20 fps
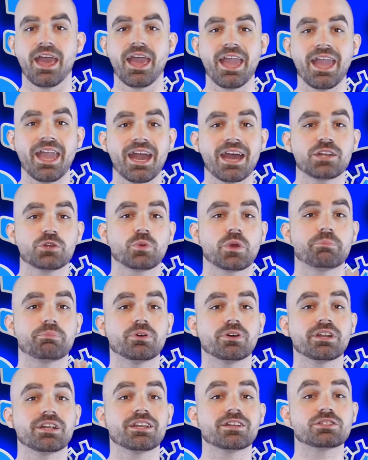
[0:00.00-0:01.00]
and we
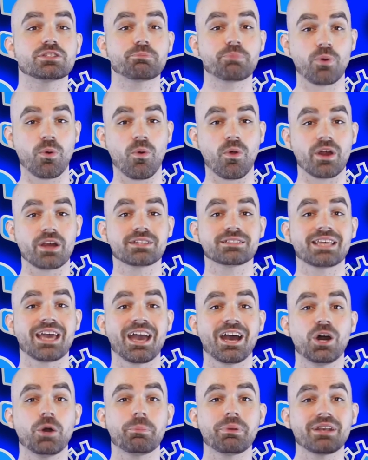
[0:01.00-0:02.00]
put in a support to
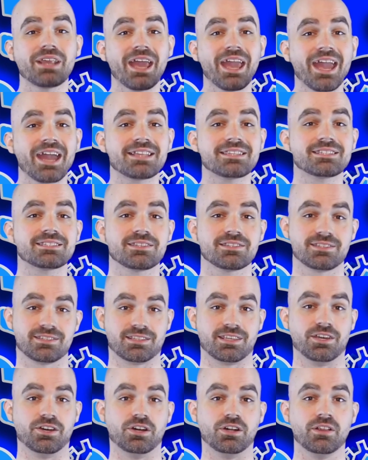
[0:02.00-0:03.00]
help enhance the
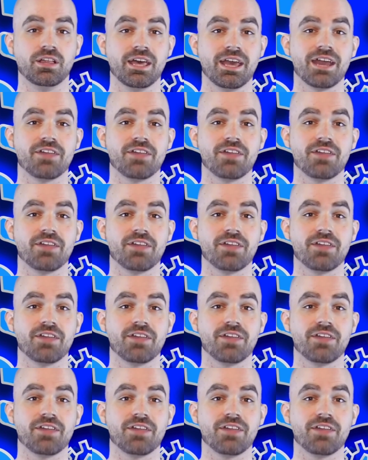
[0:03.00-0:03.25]
skill.